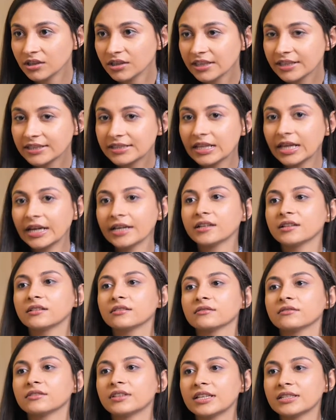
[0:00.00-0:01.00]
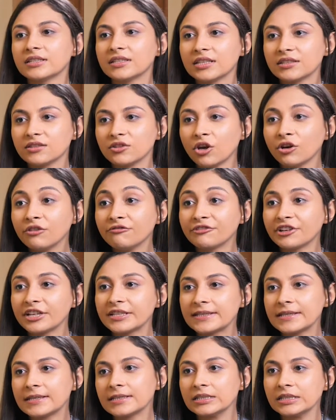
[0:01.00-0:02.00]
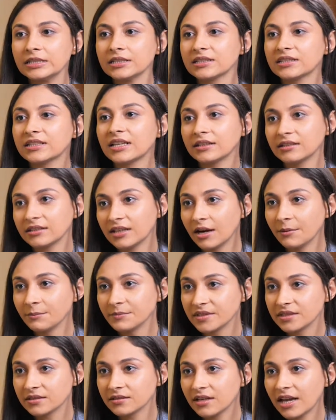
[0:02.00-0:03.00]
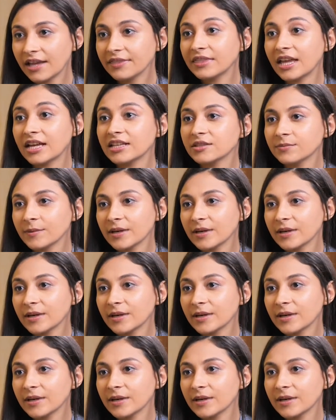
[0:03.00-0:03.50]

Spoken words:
is like there's a lot of resistance that comes, and that's